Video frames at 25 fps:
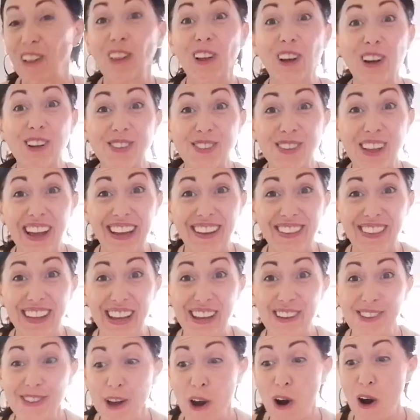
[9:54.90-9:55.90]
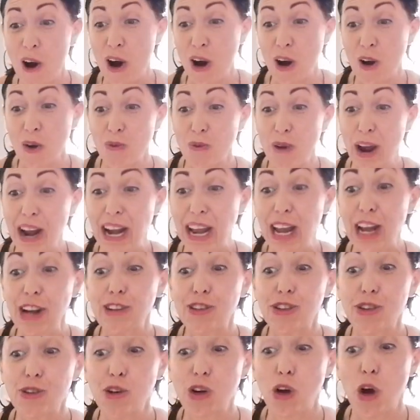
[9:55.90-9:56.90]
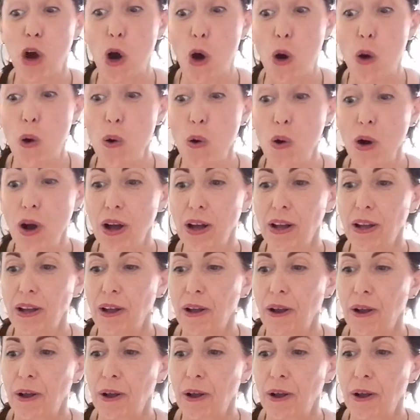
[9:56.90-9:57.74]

It looks like these are ready to go.